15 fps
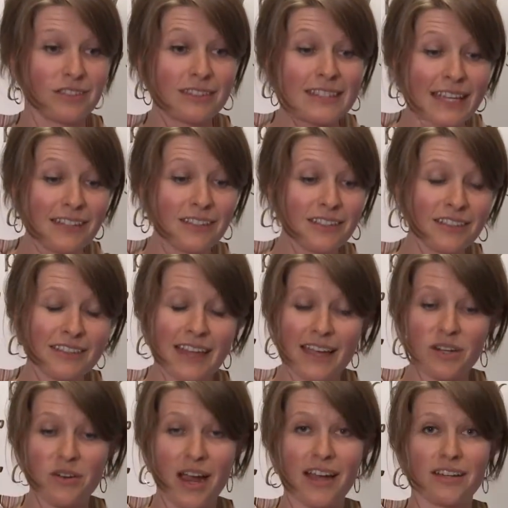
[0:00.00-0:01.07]
take a look at
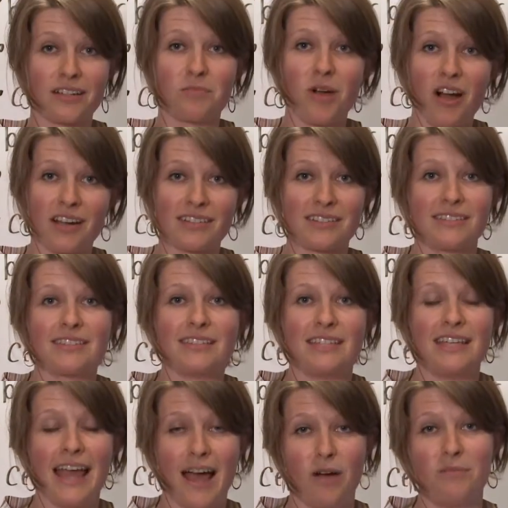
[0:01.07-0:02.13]
that cracker box and
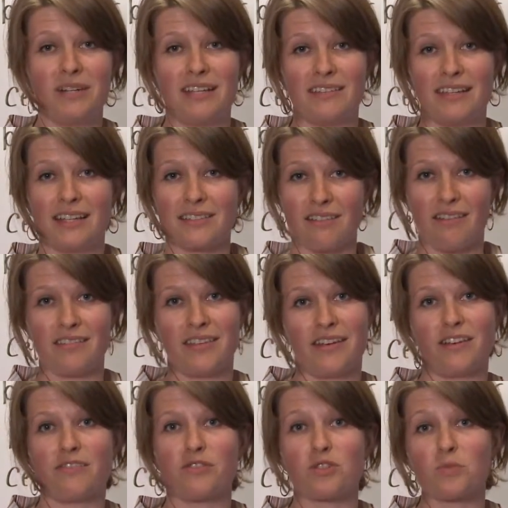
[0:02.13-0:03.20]
see how many things on
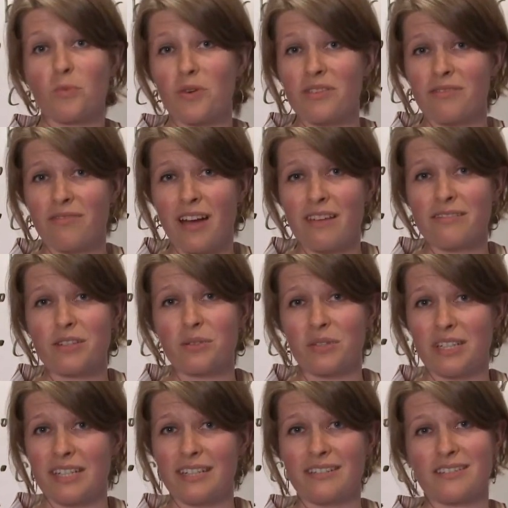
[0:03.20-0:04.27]
there. If there's more than 5
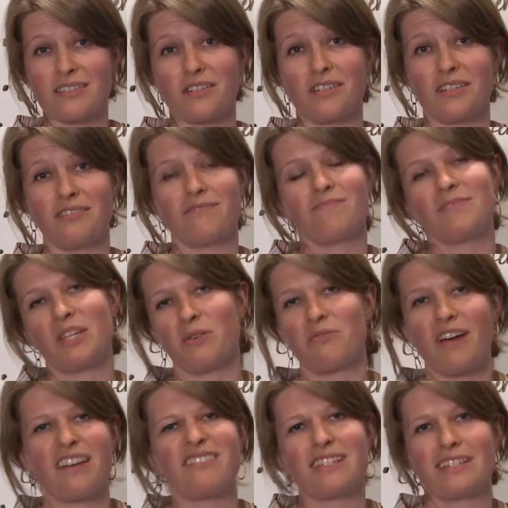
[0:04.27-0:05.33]
ingredients or
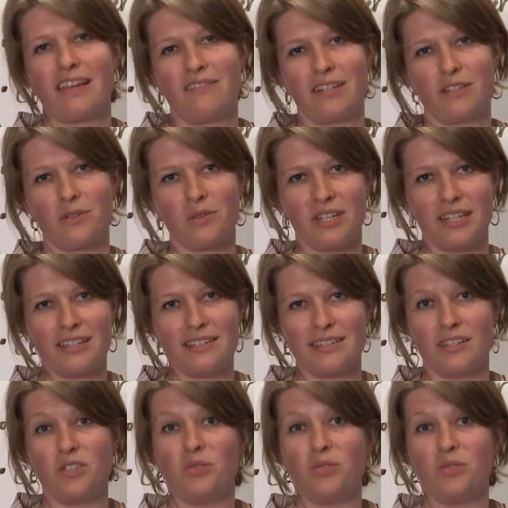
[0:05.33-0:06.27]
5 to 7 ingredients and